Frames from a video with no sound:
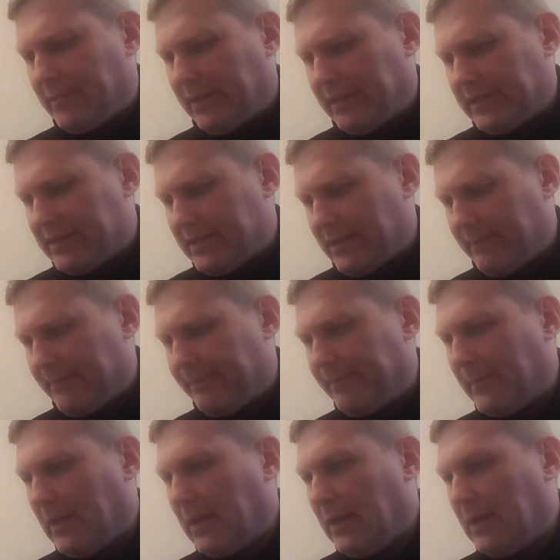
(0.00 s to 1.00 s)
but
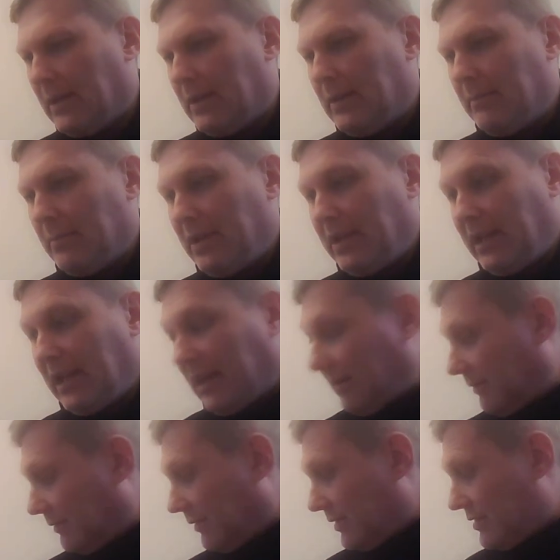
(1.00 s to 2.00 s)
no,
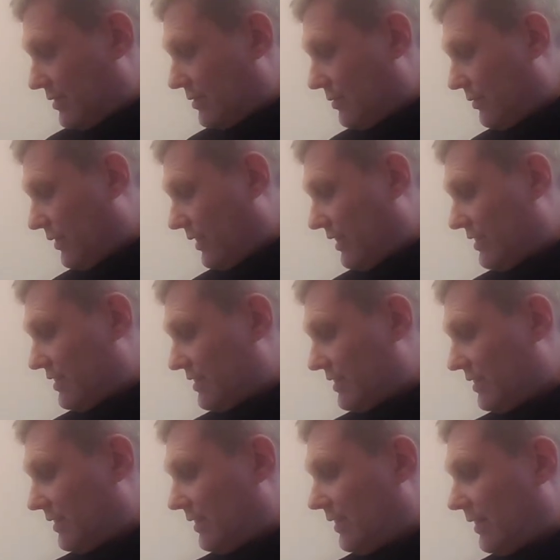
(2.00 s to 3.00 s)
I saw this
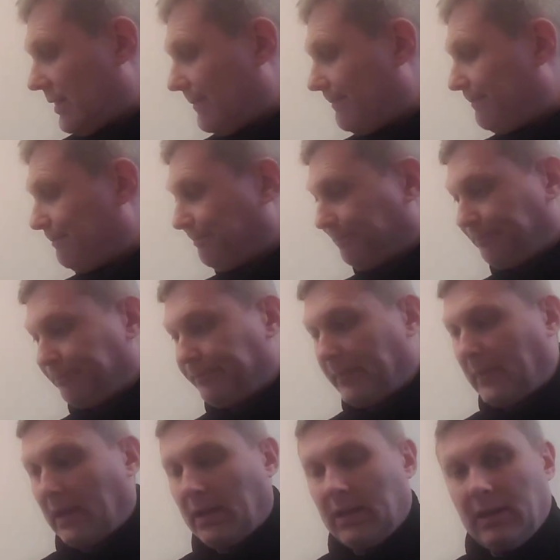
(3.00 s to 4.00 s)
and
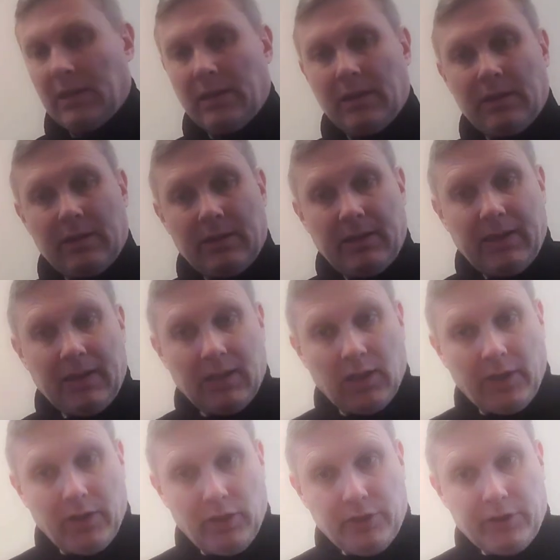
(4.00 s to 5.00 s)
I
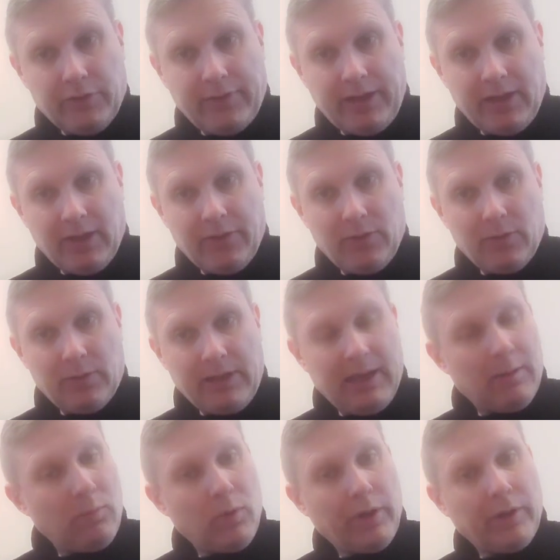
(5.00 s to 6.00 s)
like the look of it, and I thought,
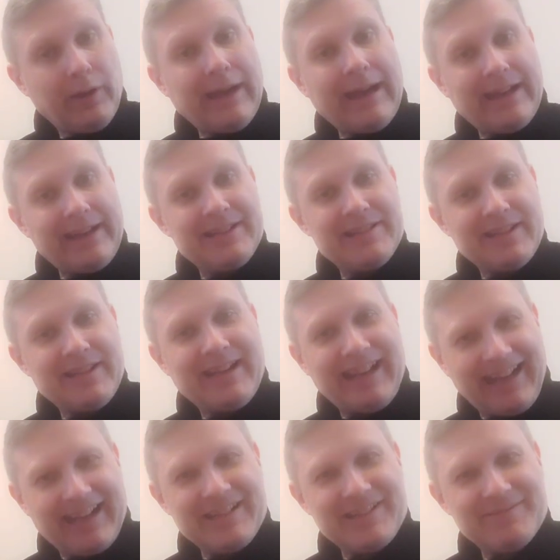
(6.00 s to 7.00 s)
yeah, why not add it to the
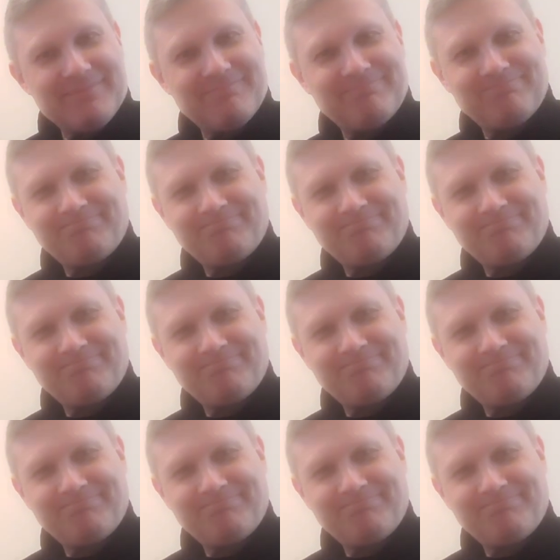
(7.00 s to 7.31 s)
collection?